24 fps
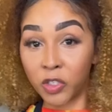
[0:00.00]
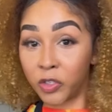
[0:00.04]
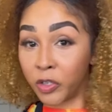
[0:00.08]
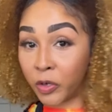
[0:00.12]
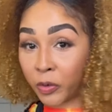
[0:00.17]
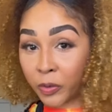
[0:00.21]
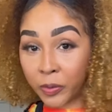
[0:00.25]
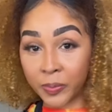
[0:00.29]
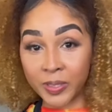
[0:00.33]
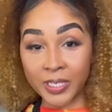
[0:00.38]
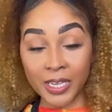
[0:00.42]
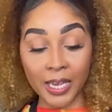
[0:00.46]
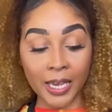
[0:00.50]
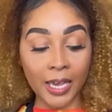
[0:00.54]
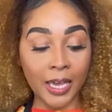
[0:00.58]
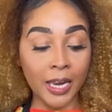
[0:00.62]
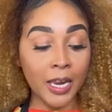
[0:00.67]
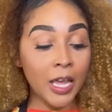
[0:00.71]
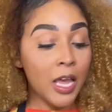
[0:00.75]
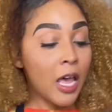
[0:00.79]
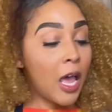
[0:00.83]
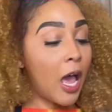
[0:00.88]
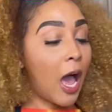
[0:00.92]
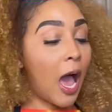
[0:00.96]
you know what I'm
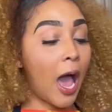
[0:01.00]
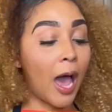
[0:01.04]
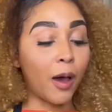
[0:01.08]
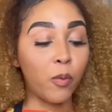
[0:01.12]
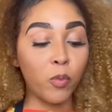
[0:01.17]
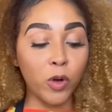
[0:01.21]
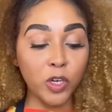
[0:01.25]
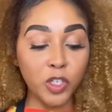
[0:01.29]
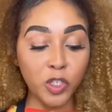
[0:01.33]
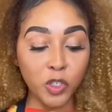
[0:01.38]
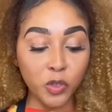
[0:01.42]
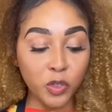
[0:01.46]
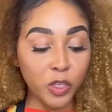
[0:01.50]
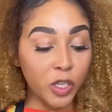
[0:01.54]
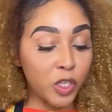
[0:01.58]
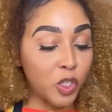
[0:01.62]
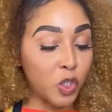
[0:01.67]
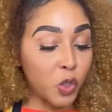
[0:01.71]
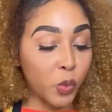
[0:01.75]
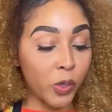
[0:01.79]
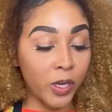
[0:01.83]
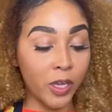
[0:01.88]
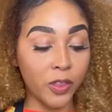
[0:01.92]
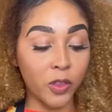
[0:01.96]
saying? I want you to
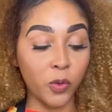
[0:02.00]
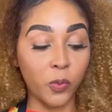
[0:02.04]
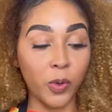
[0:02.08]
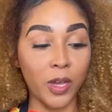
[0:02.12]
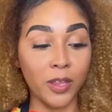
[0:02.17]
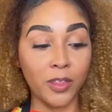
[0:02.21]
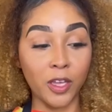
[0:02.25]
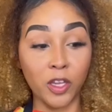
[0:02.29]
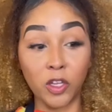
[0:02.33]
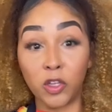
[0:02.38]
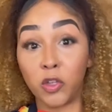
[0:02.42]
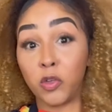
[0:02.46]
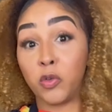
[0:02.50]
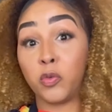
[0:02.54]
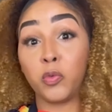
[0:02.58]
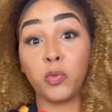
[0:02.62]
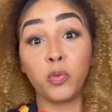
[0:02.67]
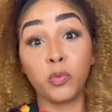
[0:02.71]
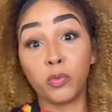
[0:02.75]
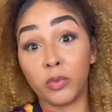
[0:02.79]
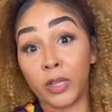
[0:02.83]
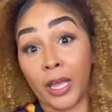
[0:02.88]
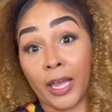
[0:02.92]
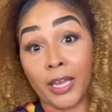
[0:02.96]
enjoy it the way that you
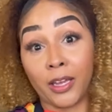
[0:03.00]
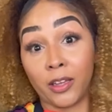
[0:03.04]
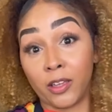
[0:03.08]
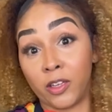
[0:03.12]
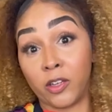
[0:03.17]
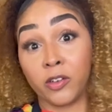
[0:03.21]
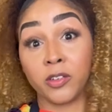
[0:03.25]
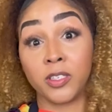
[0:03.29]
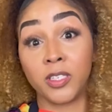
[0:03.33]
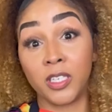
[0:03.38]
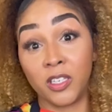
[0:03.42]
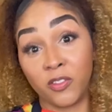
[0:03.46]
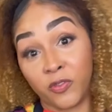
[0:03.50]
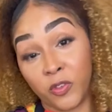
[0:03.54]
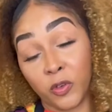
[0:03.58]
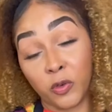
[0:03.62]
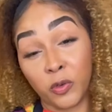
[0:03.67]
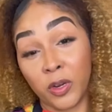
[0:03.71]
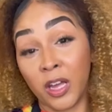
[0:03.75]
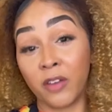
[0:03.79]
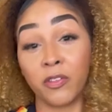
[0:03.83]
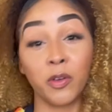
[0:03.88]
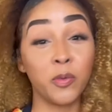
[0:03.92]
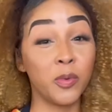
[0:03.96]
like your
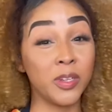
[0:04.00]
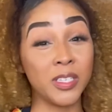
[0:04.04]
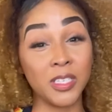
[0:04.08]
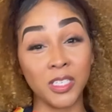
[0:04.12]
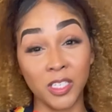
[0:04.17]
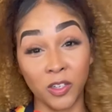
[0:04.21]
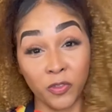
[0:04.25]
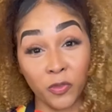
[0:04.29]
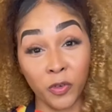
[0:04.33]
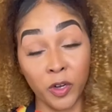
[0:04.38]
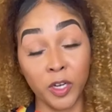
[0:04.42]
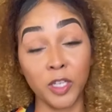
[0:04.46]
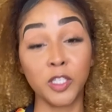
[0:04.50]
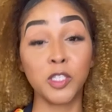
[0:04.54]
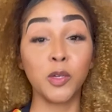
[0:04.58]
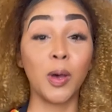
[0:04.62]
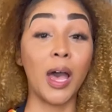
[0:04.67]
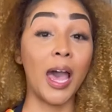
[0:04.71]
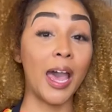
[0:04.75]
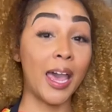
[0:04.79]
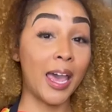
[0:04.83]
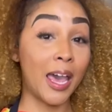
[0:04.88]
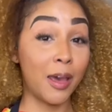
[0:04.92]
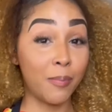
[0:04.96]
seafood. Everyone's different. So
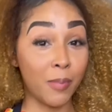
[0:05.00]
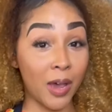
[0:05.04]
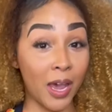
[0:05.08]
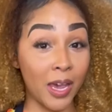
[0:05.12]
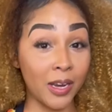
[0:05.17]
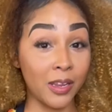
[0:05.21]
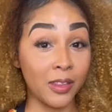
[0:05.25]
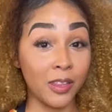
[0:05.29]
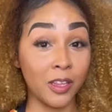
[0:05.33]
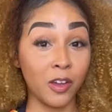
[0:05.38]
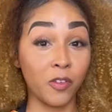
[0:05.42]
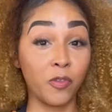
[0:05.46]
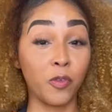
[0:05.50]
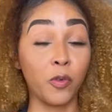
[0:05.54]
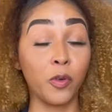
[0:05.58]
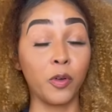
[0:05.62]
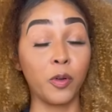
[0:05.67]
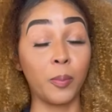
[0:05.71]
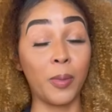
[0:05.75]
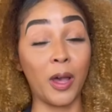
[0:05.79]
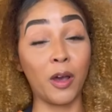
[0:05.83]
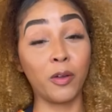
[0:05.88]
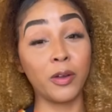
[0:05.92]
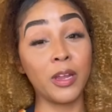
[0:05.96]
I had mine in there for
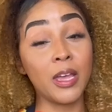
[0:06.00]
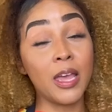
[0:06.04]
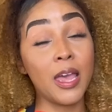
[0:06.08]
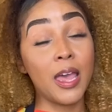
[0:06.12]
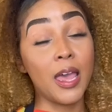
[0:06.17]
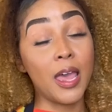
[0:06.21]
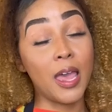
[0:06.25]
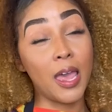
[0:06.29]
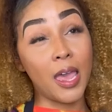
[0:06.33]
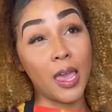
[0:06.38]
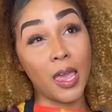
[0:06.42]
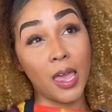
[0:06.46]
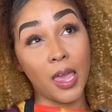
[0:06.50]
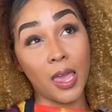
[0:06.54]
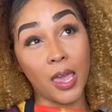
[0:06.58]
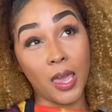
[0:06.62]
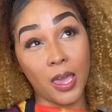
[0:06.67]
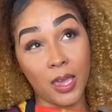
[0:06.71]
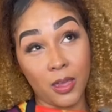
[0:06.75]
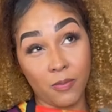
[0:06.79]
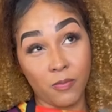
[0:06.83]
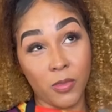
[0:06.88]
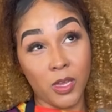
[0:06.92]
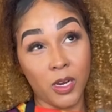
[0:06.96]
about
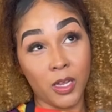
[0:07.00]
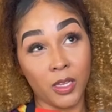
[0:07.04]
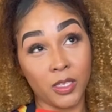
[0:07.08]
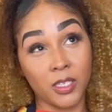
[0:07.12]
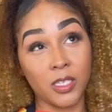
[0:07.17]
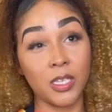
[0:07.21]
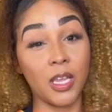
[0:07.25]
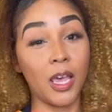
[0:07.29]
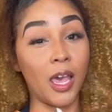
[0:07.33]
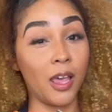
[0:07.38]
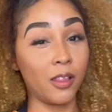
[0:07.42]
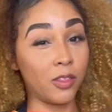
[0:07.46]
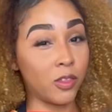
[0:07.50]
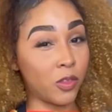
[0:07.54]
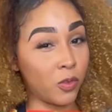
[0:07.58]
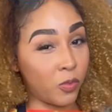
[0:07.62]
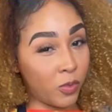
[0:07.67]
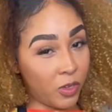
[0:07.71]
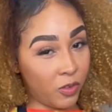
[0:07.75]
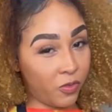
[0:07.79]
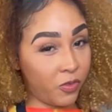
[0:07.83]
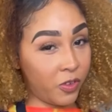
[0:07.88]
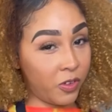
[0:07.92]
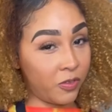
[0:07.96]
8 minutes at
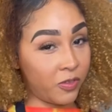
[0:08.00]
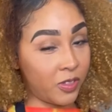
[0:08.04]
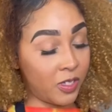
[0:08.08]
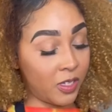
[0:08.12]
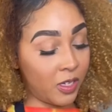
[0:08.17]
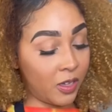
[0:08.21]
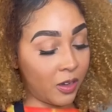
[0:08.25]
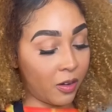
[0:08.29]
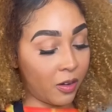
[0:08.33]
350,